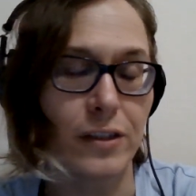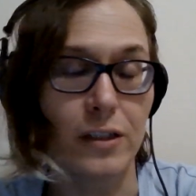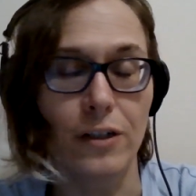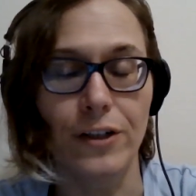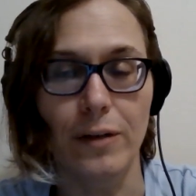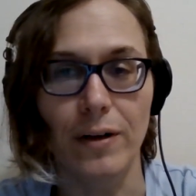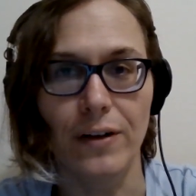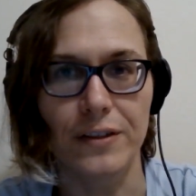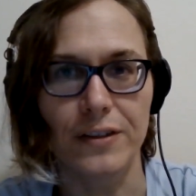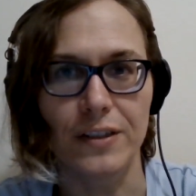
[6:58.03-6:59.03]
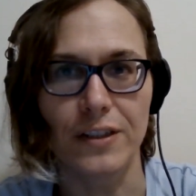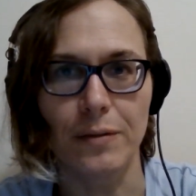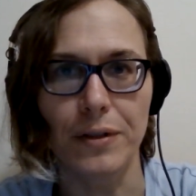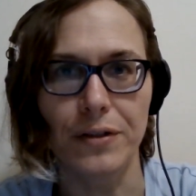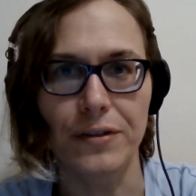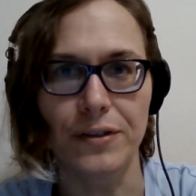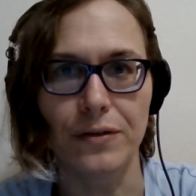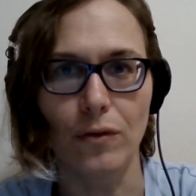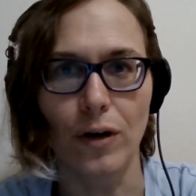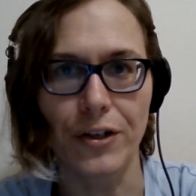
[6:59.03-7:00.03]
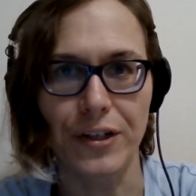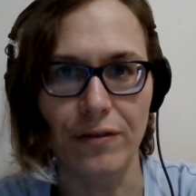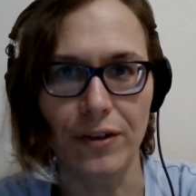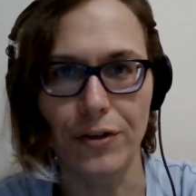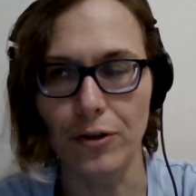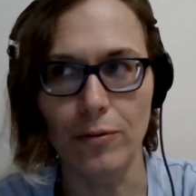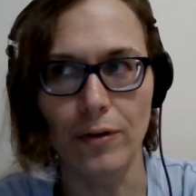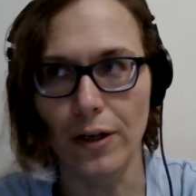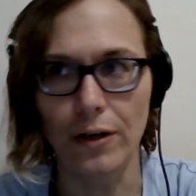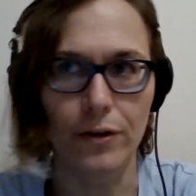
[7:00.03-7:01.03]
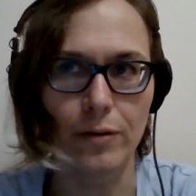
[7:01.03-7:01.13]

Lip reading: learning about narcissistic abuse and watching YouTube videos